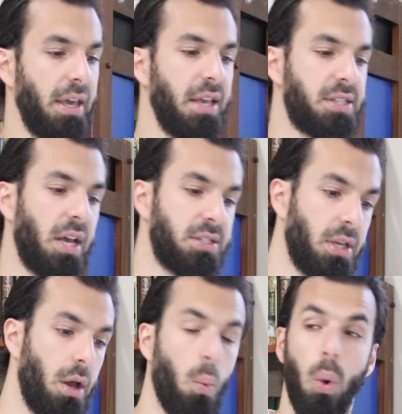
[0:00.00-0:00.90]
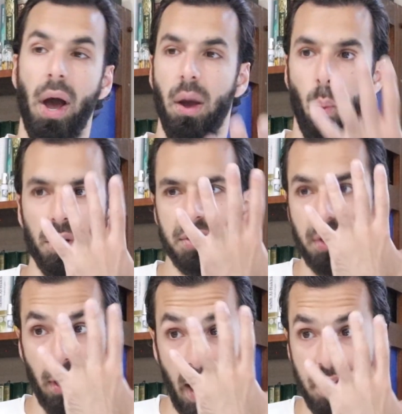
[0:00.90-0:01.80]
He says, what does
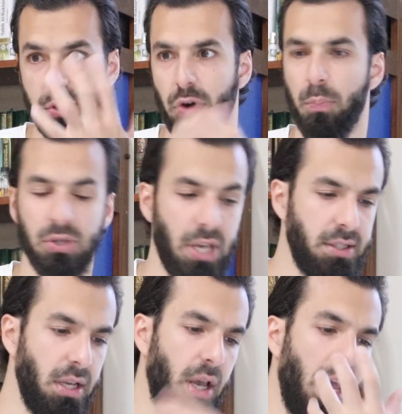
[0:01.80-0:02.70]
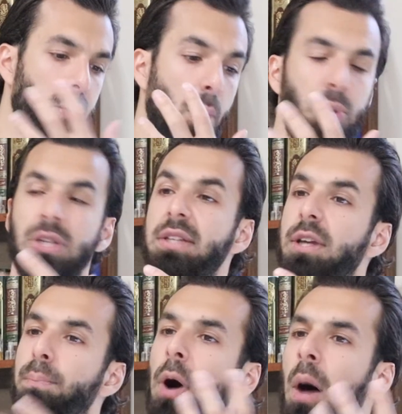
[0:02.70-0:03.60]
their heads represent? It represents
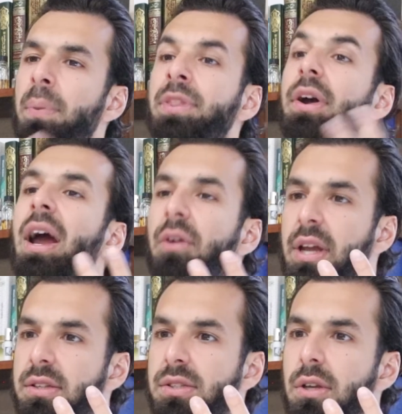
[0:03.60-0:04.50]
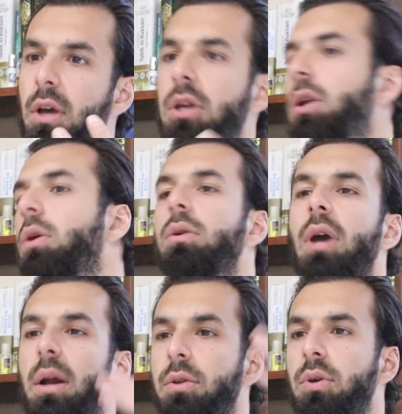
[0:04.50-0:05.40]
their pomp and their arrogance. You know,
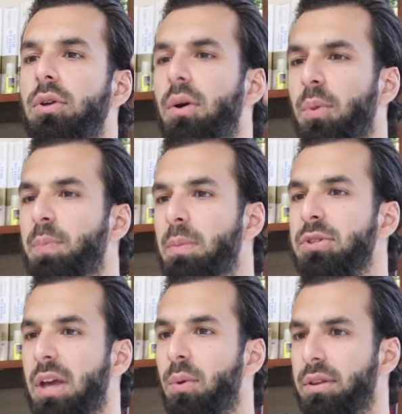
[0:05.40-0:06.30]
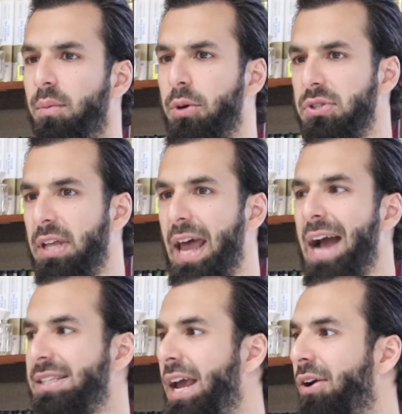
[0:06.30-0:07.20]
you know when people say a person that
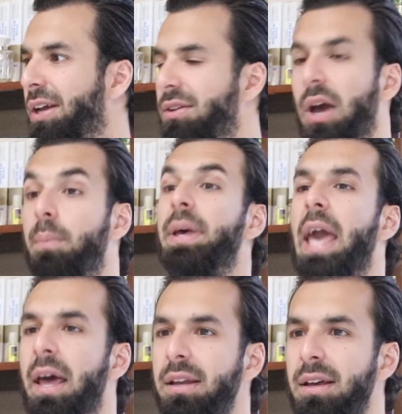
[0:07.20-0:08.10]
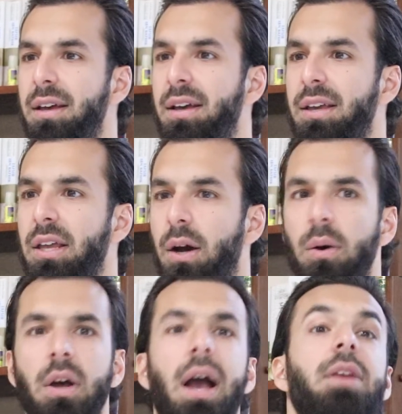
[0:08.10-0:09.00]
acts arrogant, you got a big head, you
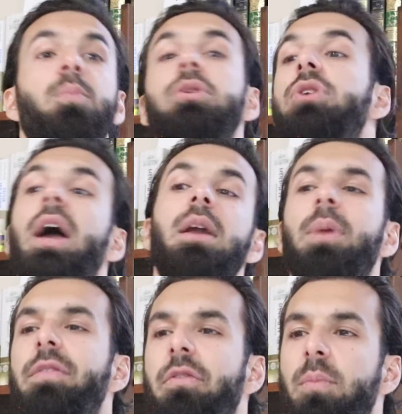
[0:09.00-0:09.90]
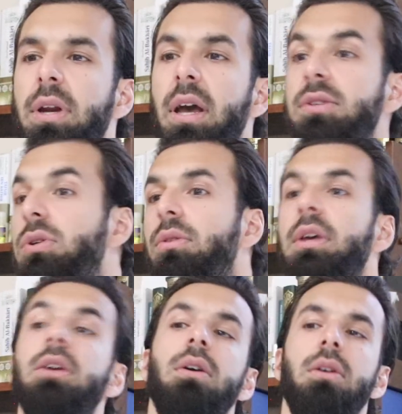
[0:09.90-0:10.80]
know, and you put your head above everybody else, you
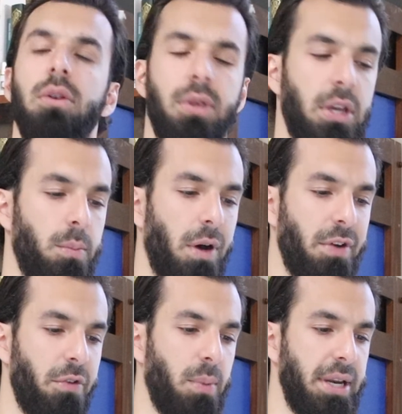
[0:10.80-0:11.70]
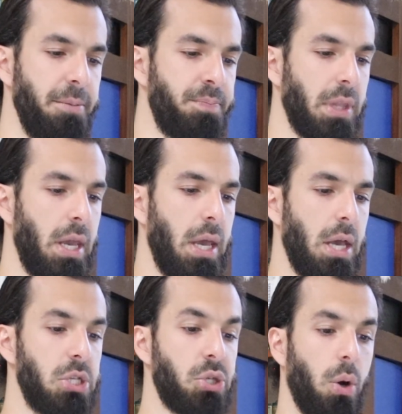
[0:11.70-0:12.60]
think you're above everybody.
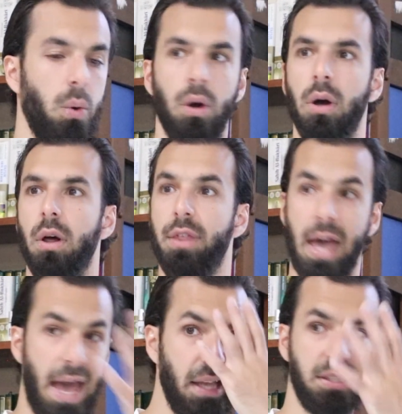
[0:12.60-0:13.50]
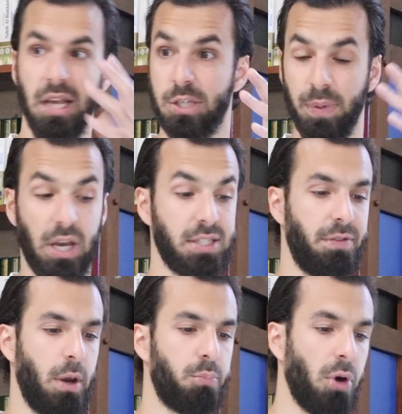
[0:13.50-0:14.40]
So the heads, it's because of
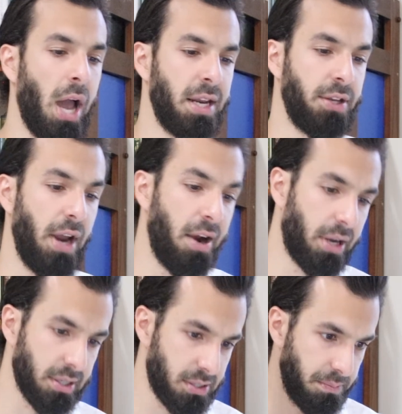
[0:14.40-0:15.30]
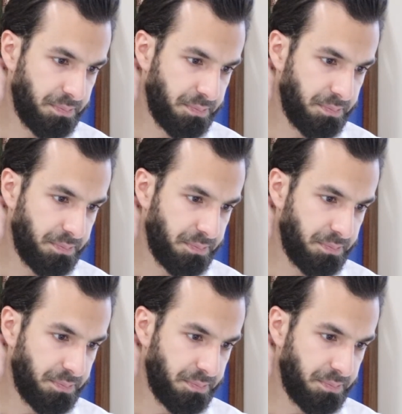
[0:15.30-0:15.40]
their pride and their arrogance.